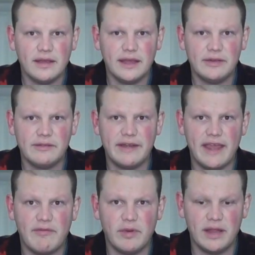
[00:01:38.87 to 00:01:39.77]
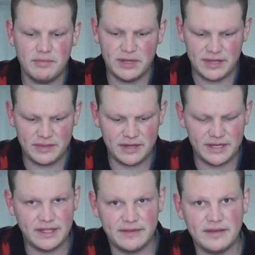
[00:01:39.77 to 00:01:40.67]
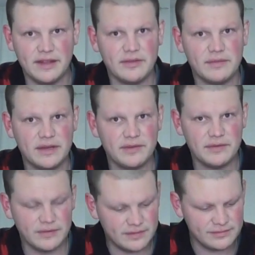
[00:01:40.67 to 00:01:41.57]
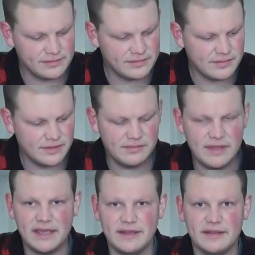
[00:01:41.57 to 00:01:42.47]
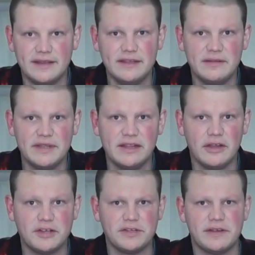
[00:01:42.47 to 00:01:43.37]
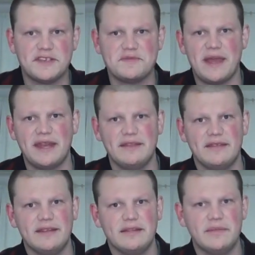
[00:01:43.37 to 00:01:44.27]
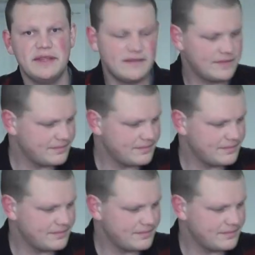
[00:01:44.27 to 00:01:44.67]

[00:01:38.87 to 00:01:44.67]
I already have one, but I thought I'd get another one to make it a little bit larger, expand it a little bit.